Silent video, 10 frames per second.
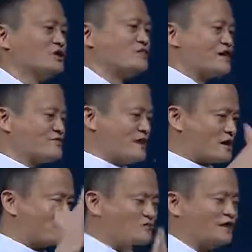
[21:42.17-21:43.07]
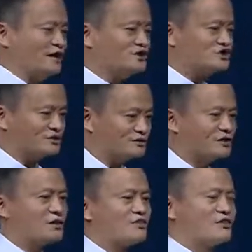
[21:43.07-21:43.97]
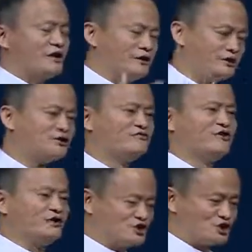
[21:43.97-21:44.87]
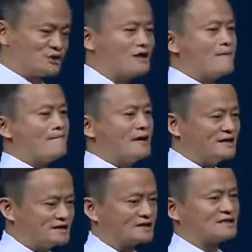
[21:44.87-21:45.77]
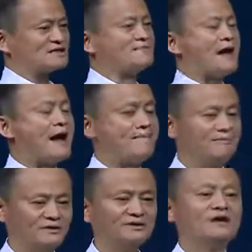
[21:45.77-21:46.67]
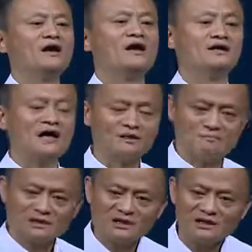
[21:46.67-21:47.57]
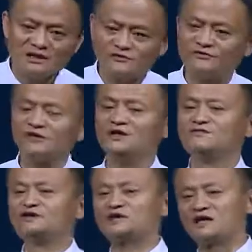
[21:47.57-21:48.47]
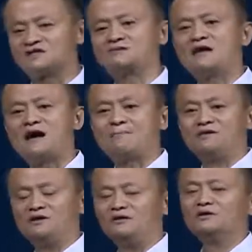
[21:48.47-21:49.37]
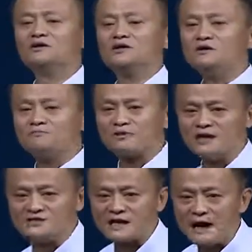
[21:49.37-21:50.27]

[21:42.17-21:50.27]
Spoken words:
that their creation, their innovation make the customer happy. I believe if the customer happy, employees are